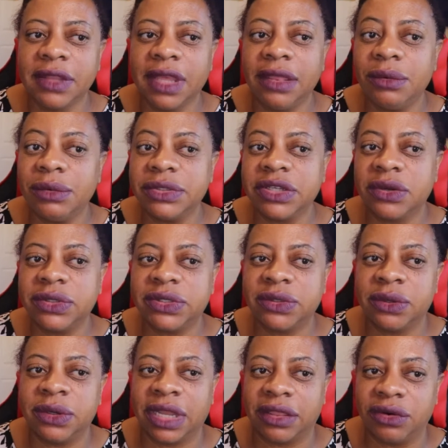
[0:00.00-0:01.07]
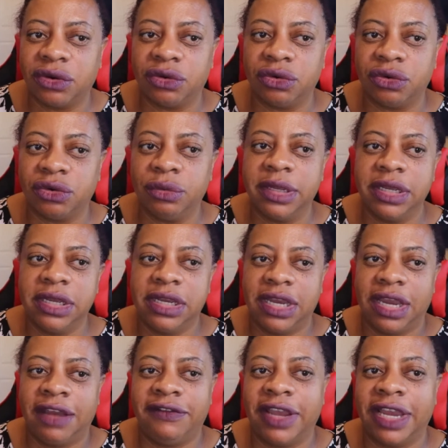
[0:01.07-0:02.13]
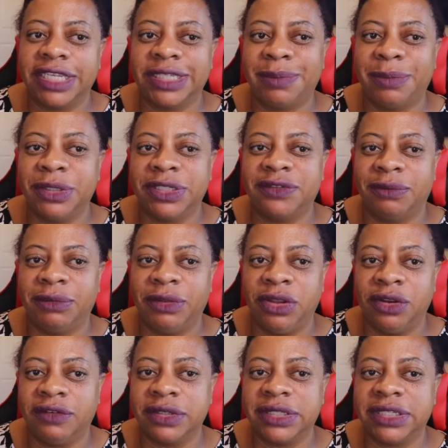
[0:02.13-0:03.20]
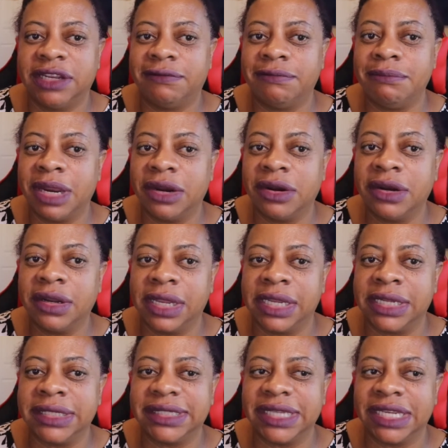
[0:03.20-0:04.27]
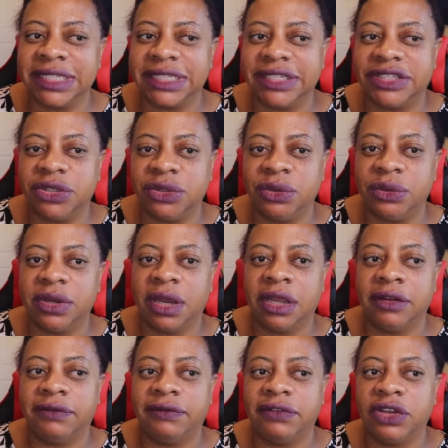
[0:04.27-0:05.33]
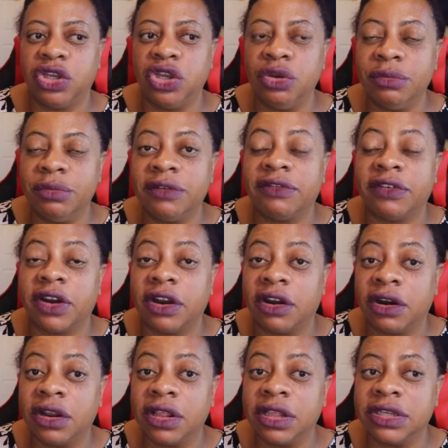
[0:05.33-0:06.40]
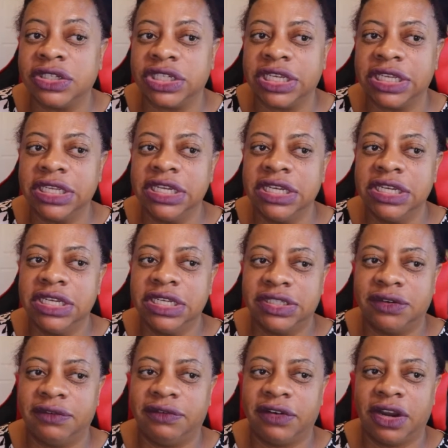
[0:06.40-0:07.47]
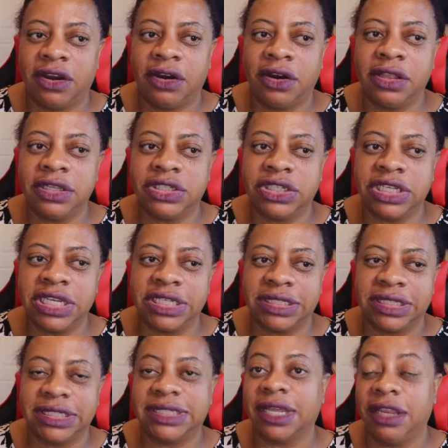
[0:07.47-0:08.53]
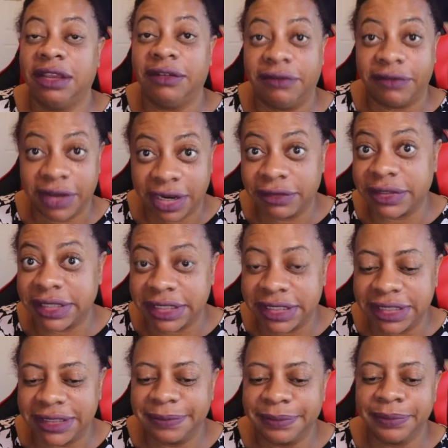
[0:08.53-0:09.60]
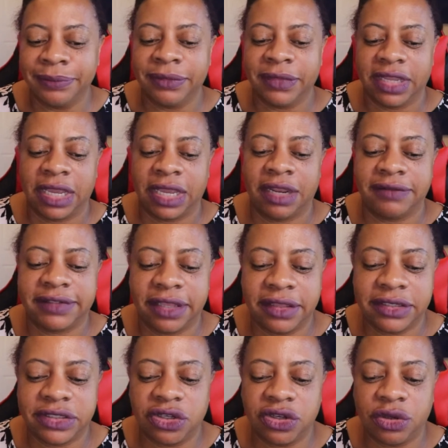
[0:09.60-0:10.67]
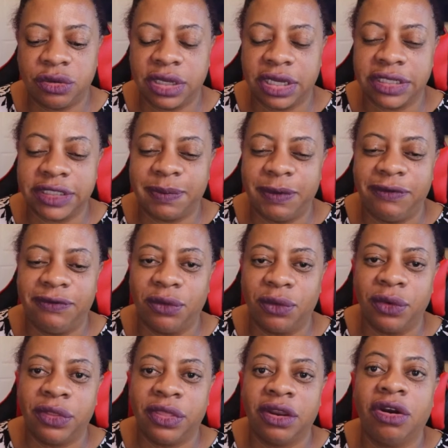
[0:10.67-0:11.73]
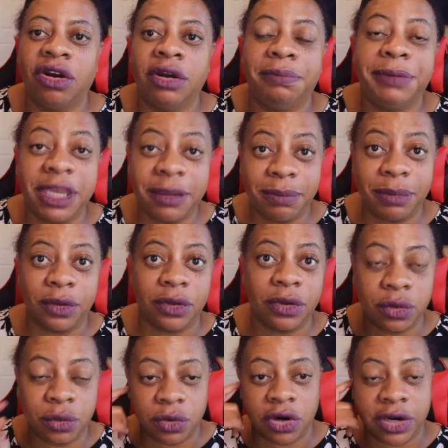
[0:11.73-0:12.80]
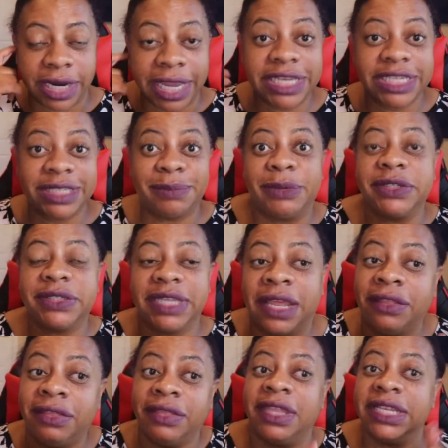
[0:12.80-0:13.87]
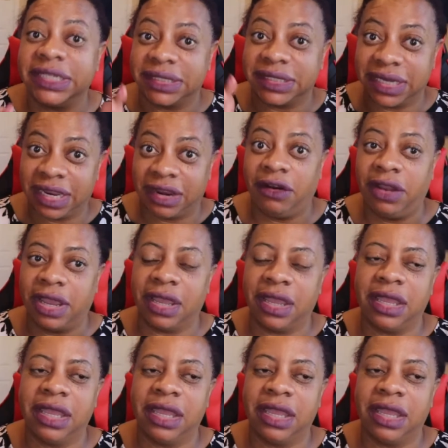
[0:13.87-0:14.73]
There was also another group of experts from the University of Maryland's Institute of Human Virology. So virology is the study of viruses. And I've said this to you guys before, there are people who are experts in this area.